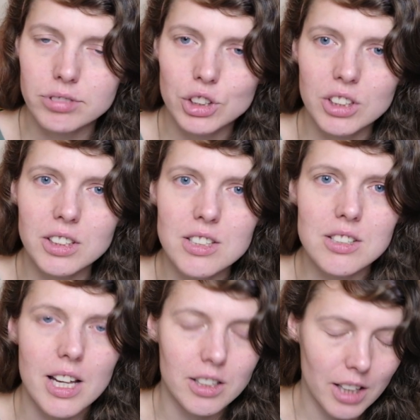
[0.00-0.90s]
Goodness
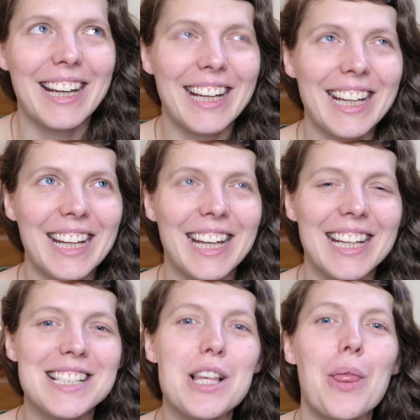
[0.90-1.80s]
sake,
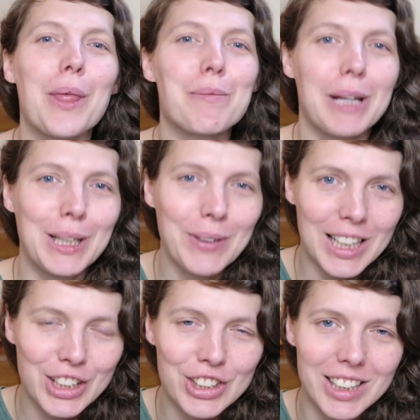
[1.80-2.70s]
here's the big
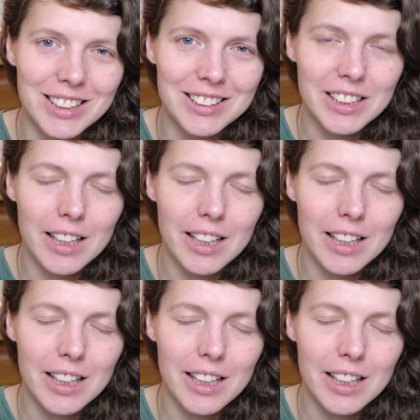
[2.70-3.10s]
question.